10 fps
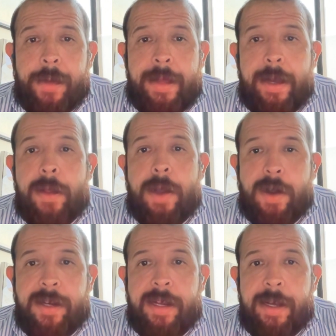clearly
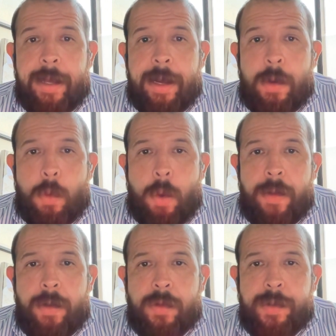articulate
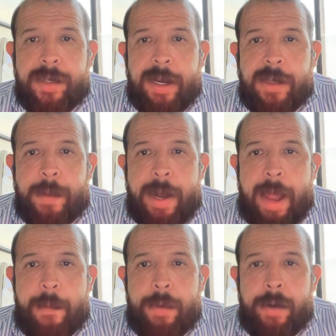where those mistakes might
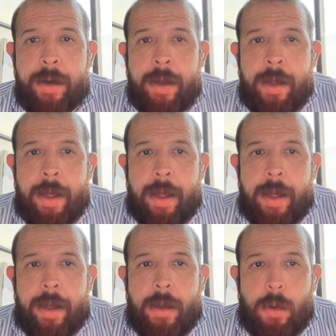happen,
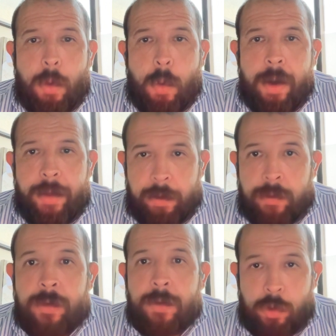or where
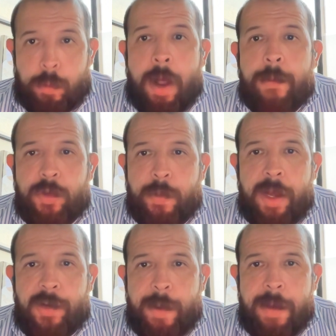those problem
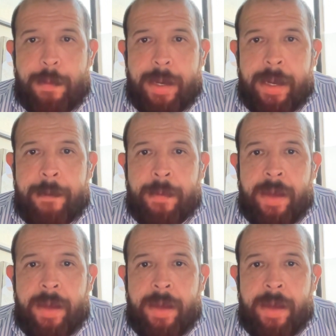spots might be.